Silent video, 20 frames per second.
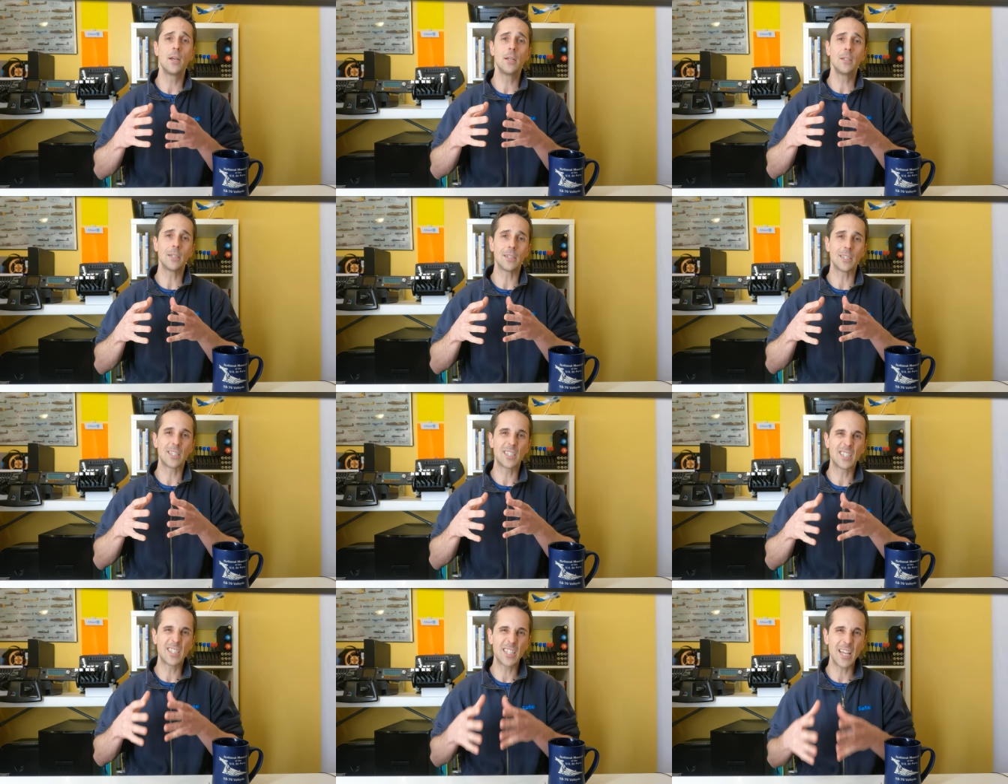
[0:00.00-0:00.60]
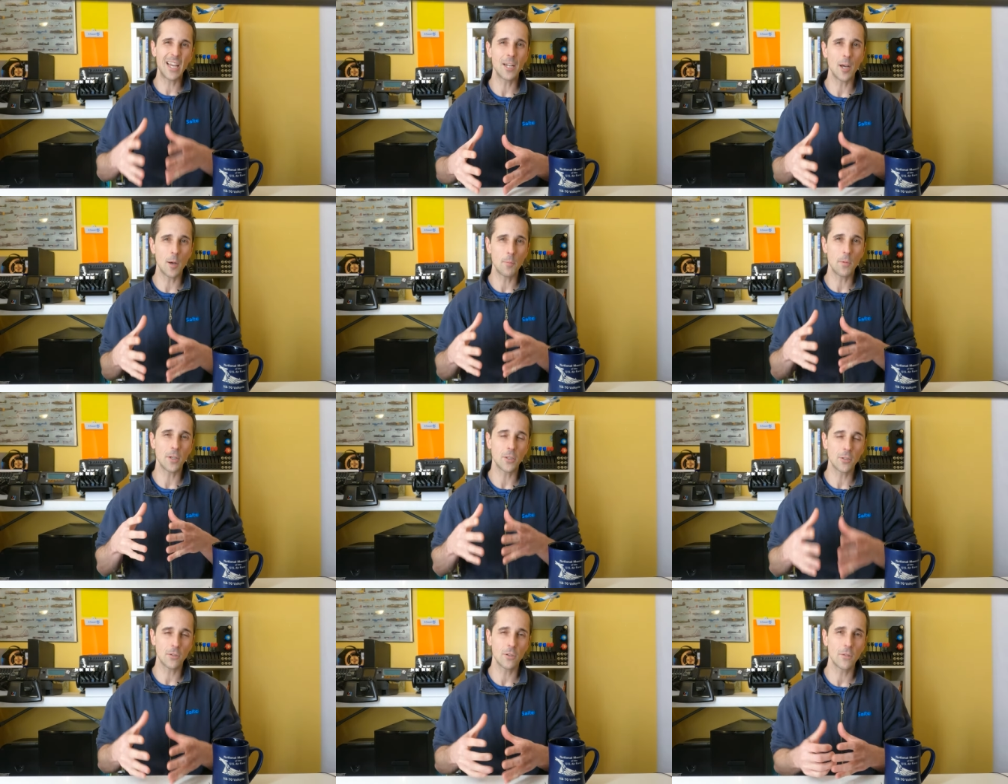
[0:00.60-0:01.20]
to set up
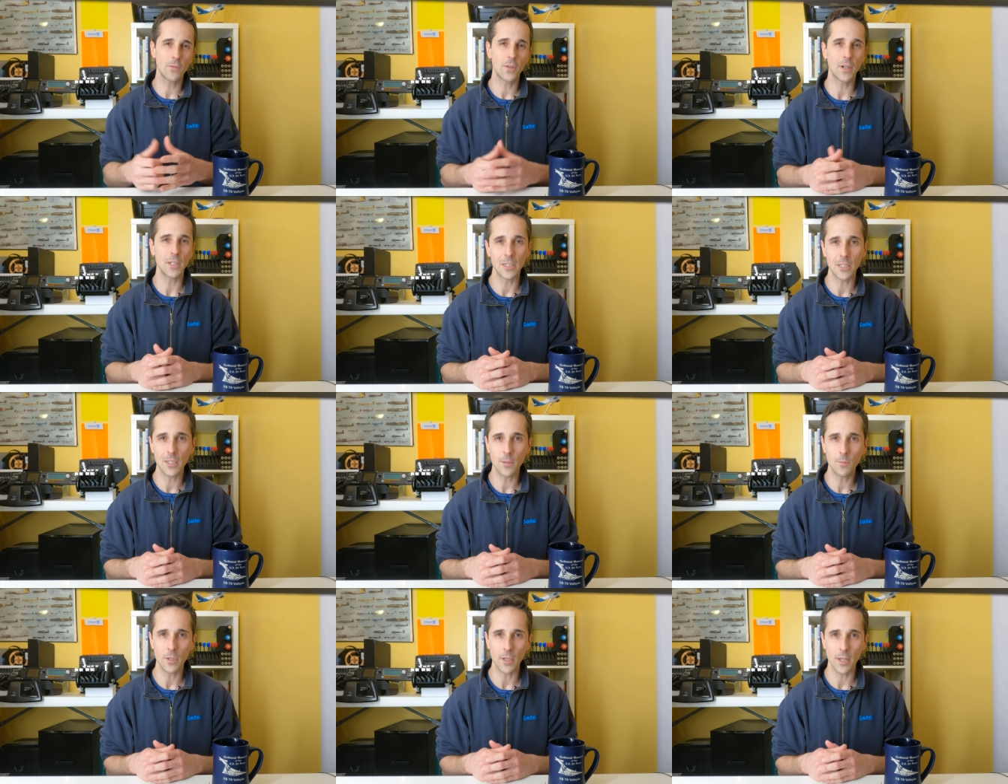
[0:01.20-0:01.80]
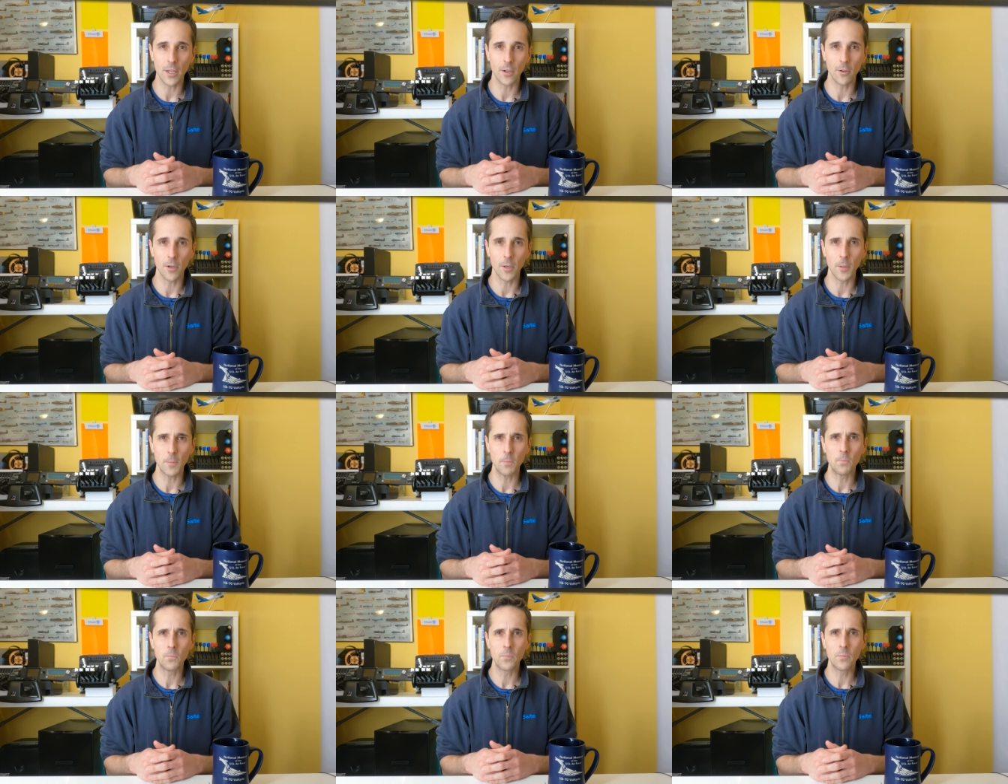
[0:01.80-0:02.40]
a certified simulator
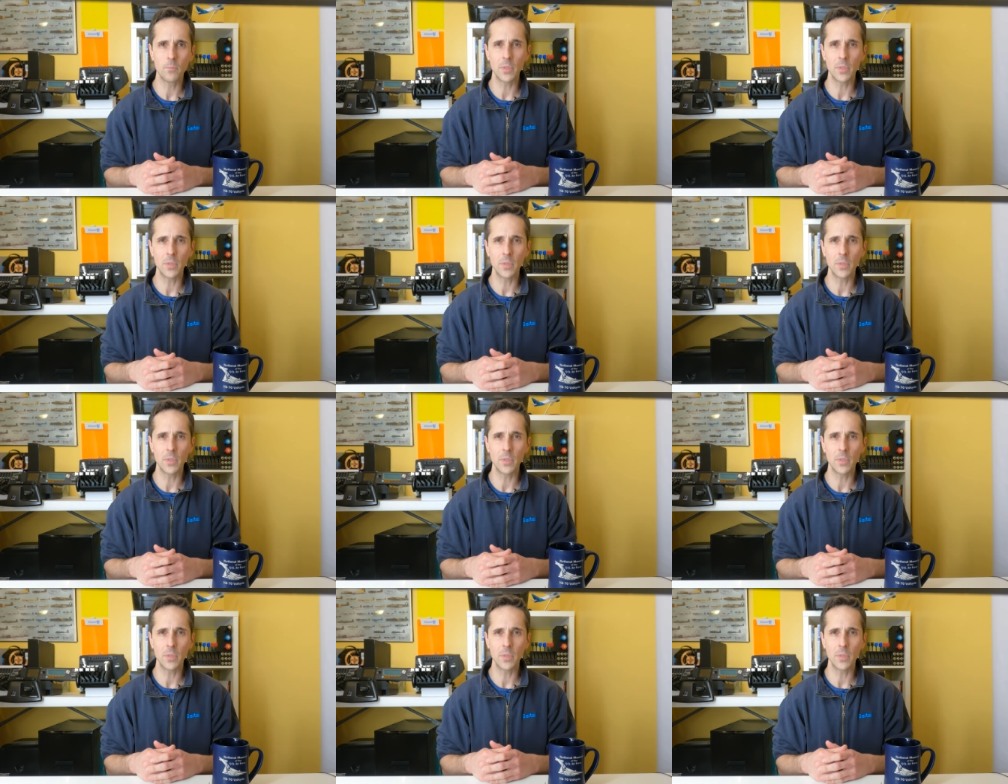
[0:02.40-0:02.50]
in.